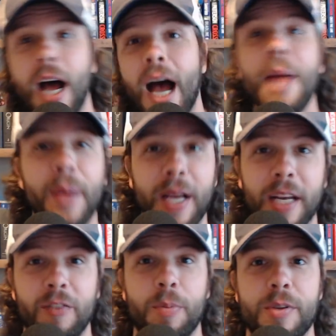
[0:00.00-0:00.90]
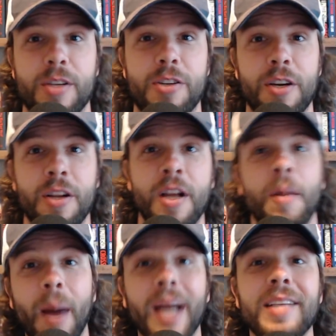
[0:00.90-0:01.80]
I pick a different position,
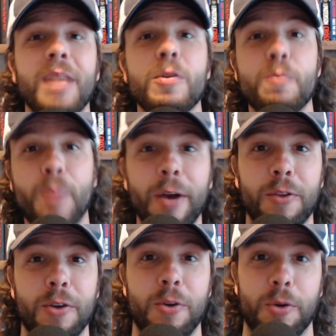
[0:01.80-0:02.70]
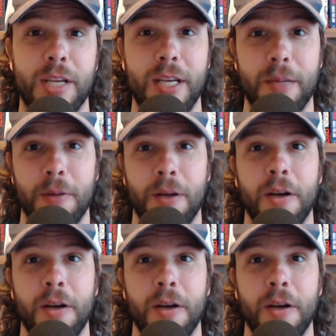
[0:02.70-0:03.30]
my team is better than your team.